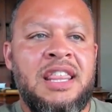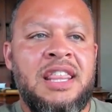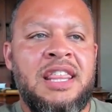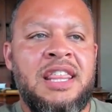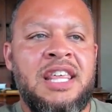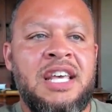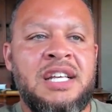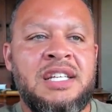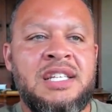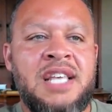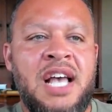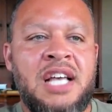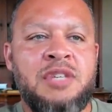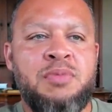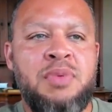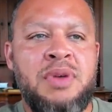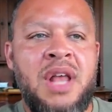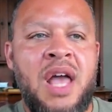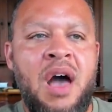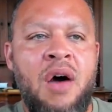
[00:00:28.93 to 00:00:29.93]
This has
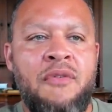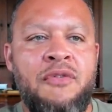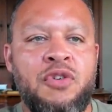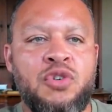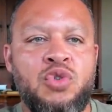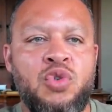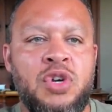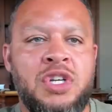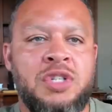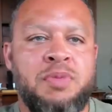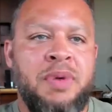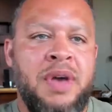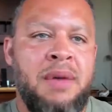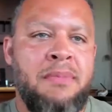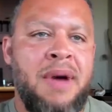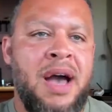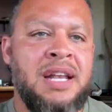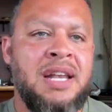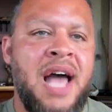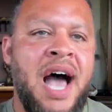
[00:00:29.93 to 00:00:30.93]
been helpful to expand
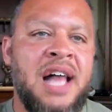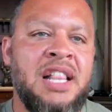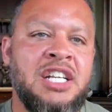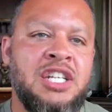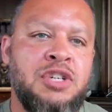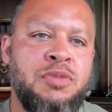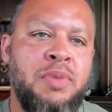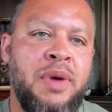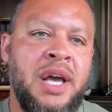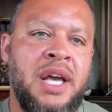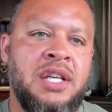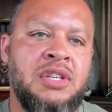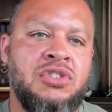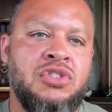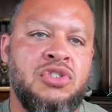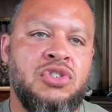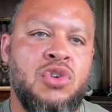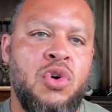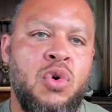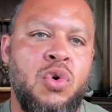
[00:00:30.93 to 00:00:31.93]
my knowledge base,
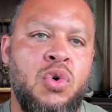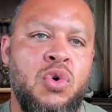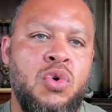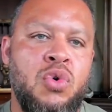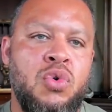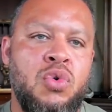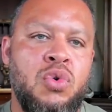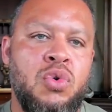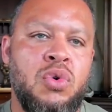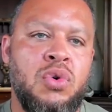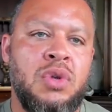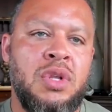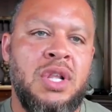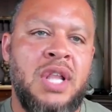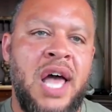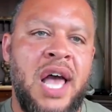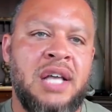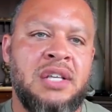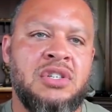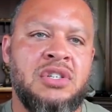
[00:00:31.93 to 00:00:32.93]
so
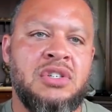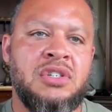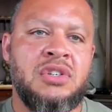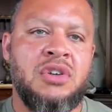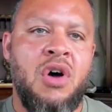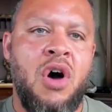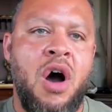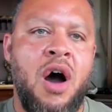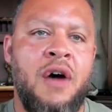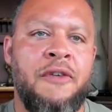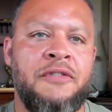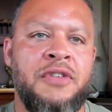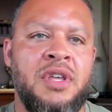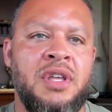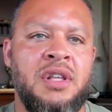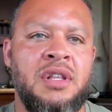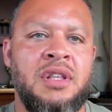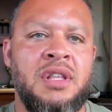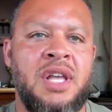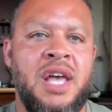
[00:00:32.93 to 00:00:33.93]
less
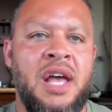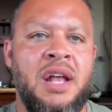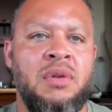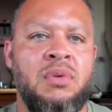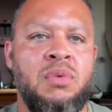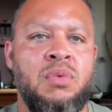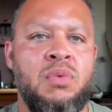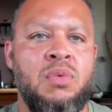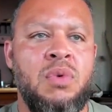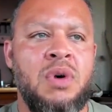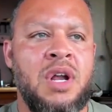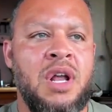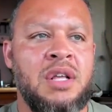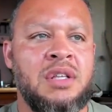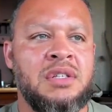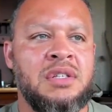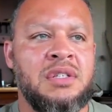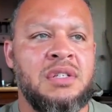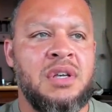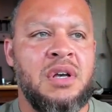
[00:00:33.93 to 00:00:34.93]
often than
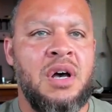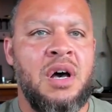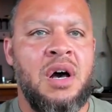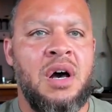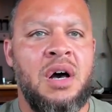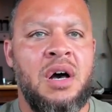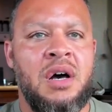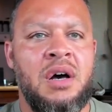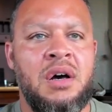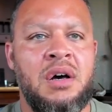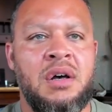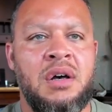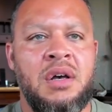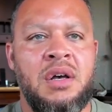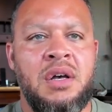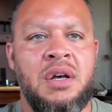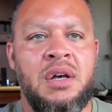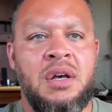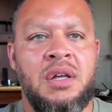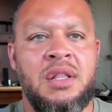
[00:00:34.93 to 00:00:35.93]
what's,
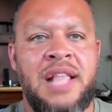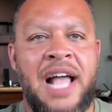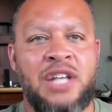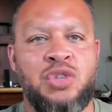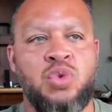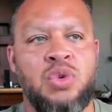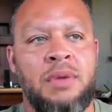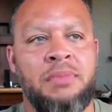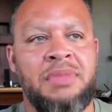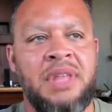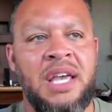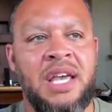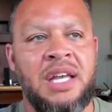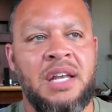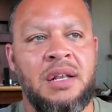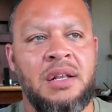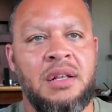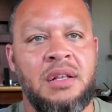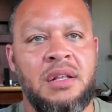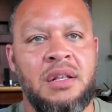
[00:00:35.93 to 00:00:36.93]
that's what I'm
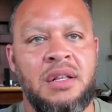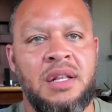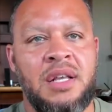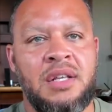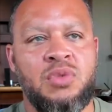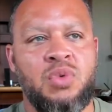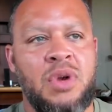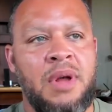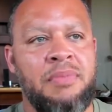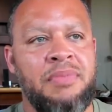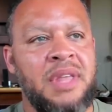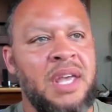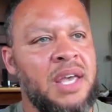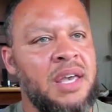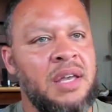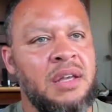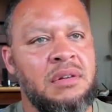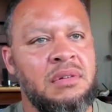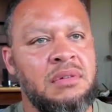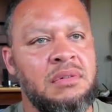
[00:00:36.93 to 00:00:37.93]
thinking. That's what I'm
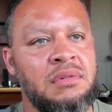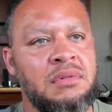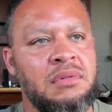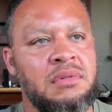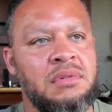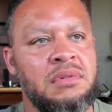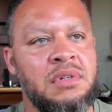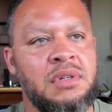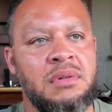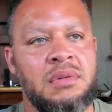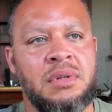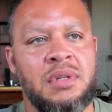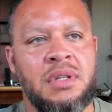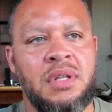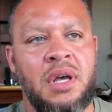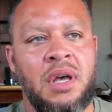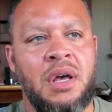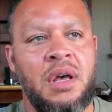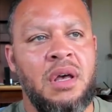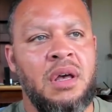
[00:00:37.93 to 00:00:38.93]
thinking, something like
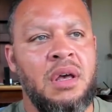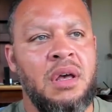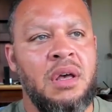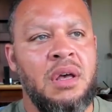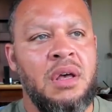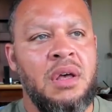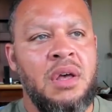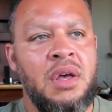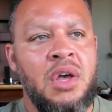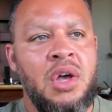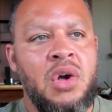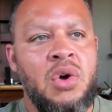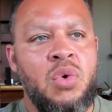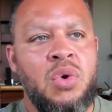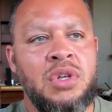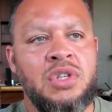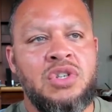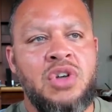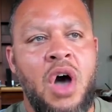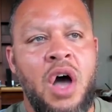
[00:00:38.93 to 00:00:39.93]
that.
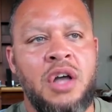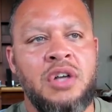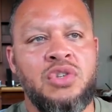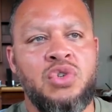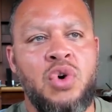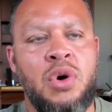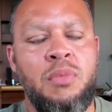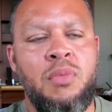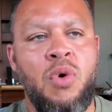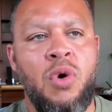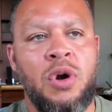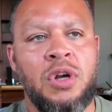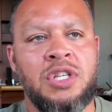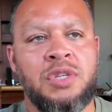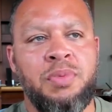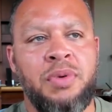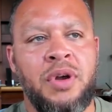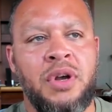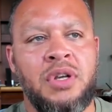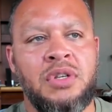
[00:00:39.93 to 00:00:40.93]
When talking to a more
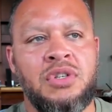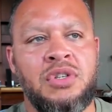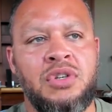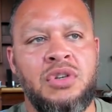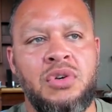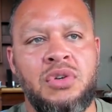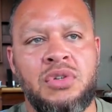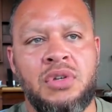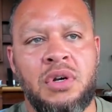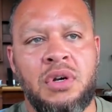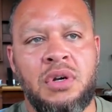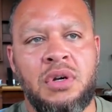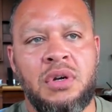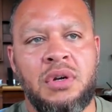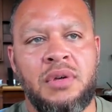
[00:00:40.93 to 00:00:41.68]
experienced user.